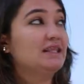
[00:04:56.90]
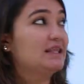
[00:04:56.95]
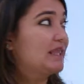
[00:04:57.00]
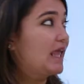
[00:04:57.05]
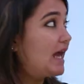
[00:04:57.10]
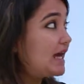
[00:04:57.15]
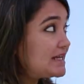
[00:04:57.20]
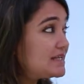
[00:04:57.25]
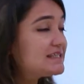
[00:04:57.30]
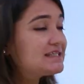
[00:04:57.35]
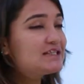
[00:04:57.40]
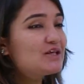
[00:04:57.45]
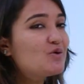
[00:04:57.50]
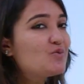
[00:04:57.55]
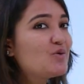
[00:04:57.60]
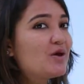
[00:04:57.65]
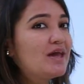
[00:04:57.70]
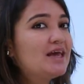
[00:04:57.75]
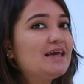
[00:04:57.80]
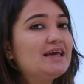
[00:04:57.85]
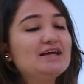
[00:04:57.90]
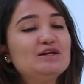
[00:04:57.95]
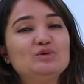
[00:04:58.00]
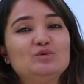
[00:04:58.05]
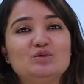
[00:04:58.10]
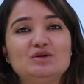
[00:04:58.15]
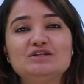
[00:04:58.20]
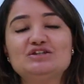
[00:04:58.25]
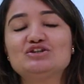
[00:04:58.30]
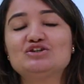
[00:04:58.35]
that is the way in
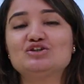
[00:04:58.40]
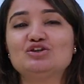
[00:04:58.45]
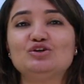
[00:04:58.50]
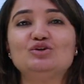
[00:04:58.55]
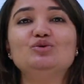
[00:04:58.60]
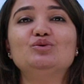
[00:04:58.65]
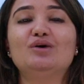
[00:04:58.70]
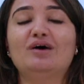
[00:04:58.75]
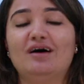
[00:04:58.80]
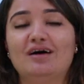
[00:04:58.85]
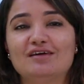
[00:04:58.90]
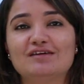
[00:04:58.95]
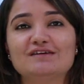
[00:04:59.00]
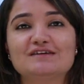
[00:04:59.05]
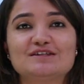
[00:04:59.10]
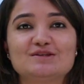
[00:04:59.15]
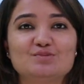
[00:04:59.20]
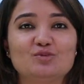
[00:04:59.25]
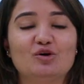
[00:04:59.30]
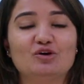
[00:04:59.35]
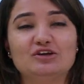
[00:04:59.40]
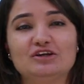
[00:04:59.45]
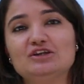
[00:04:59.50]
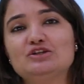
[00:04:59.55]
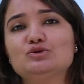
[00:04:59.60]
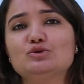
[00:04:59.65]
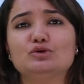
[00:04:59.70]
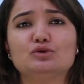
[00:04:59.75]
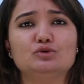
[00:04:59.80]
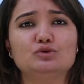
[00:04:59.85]
which you are responding
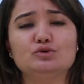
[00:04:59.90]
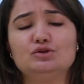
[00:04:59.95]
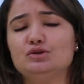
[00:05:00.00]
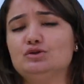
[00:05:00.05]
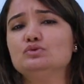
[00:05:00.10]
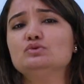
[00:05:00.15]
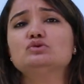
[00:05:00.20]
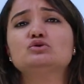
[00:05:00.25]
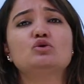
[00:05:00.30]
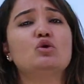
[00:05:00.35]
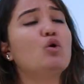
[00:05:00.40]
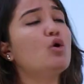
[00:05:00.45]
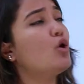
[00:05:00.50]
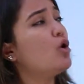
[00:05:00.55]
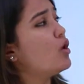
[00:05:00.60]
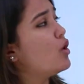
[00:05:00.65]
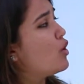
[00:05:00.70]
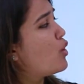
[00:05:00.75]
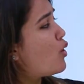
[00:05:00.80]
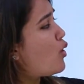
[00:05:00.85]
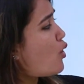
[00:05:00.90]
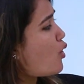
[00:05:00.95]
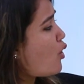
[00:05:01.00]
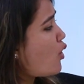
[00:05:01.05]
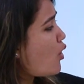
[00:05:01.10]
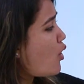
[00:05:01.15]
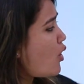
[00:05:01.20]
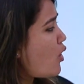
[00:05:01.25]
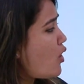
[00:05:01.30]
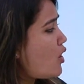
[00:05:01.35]
to a good news. So
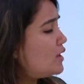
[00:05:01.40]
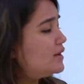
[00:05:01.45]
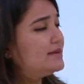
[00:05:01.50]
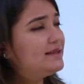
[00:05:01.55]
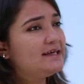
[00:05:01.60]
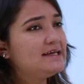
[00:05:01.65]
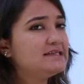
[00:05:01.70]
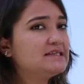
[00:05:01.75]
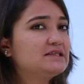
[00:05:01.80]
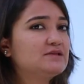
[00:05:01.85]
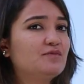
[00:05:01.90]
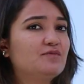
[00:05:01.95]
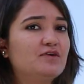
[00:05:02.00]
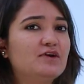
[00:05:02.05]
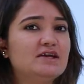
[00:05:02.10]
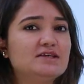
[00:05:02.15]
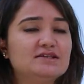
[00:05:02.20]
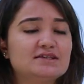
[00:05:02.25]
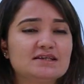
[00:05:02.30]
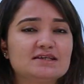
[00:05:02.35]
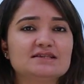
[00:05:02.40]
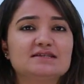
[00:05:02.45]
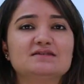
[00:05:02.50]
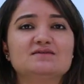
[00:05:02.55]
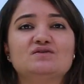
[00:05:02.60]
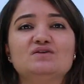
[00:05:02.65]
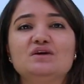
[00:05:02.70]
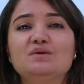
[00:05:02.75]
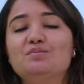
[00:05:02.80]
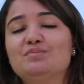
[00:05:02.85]
all these
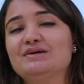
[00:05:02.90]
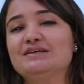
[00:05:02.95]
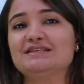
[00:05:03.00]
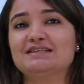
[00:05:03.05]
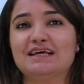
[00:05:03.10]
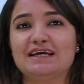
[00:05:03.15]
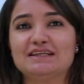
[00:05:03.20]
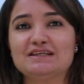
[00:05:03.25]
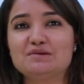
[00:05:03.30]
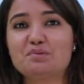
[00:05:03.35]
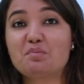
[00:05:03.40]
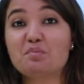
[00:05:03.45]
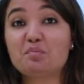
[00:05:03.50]
phrases represent